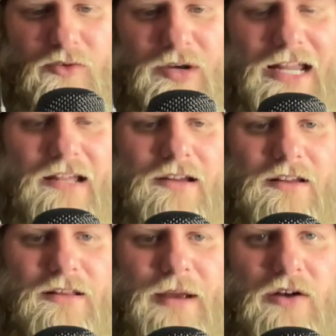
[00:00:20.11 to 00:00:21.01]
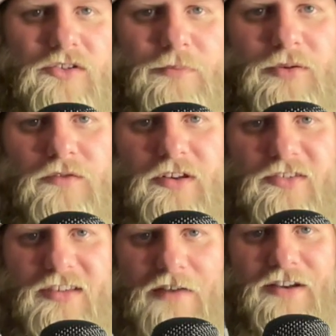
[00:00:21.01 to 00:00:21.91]
The Mariners improved to
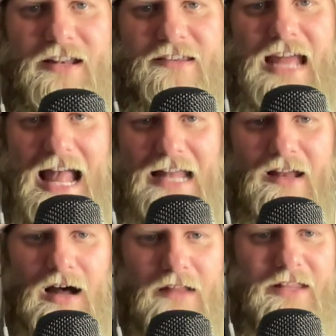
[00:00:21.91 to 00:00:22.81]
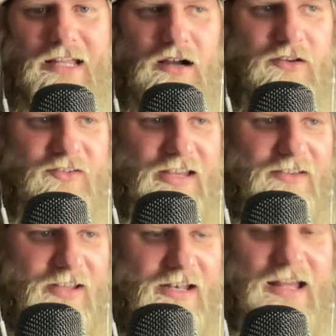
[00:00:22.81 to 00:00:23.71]
7-10 on the young
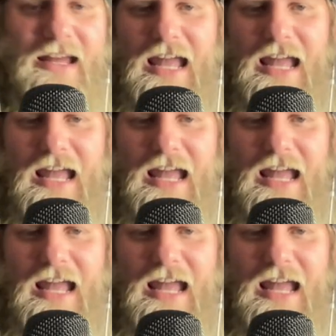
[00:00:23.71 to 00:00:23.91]
season,